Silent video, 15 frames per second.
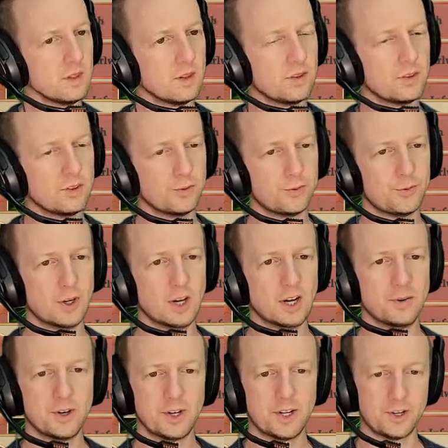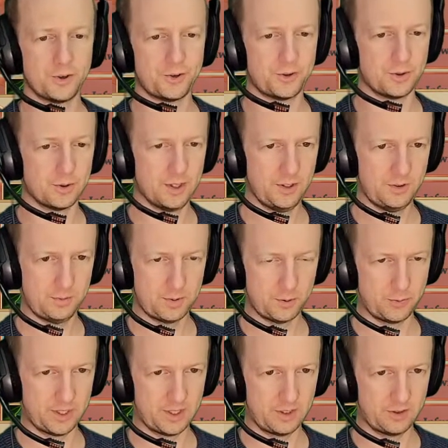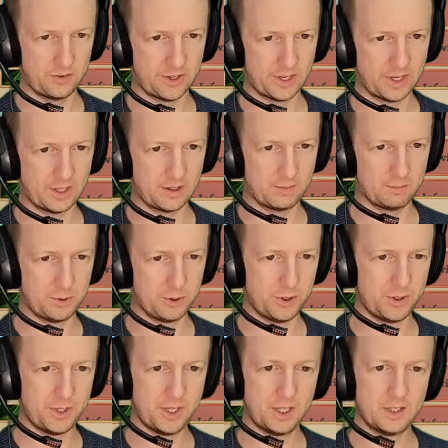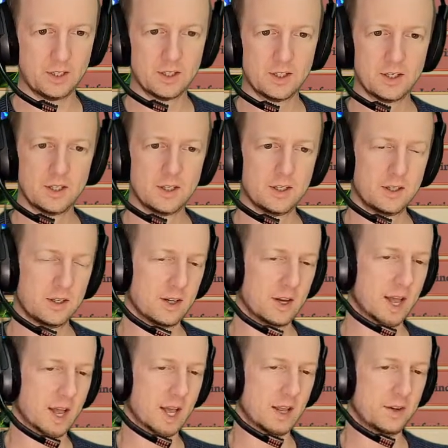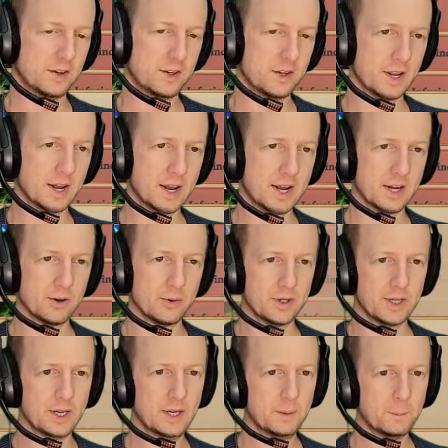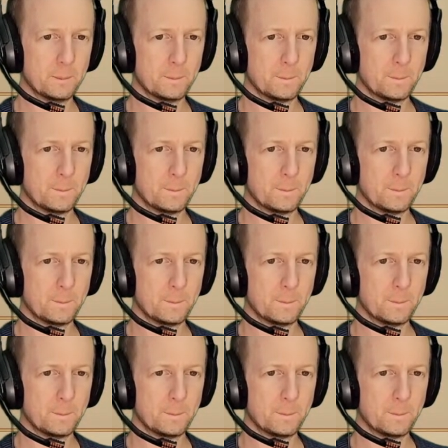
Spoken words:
So fire we don't get a choice, but we can take burning and an AoE.